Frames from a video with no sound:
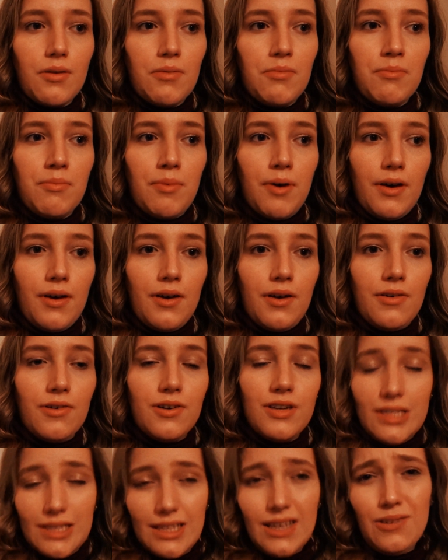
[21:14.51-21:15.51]
But
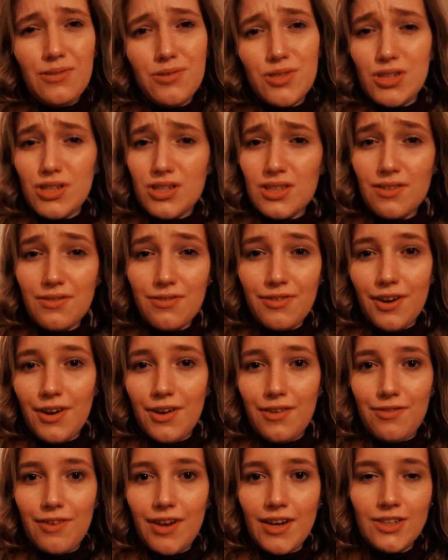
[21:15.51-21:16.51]
honestly, it was just a fun
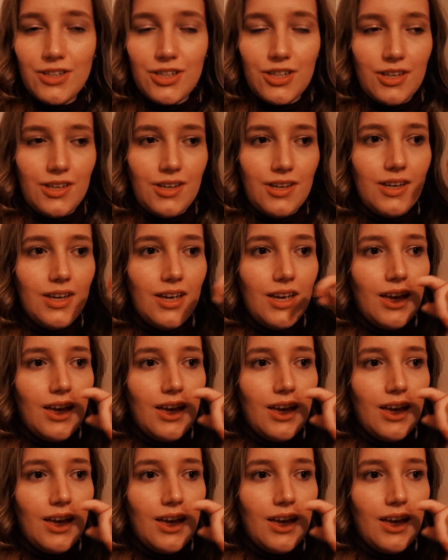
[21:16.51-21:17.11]
adventure,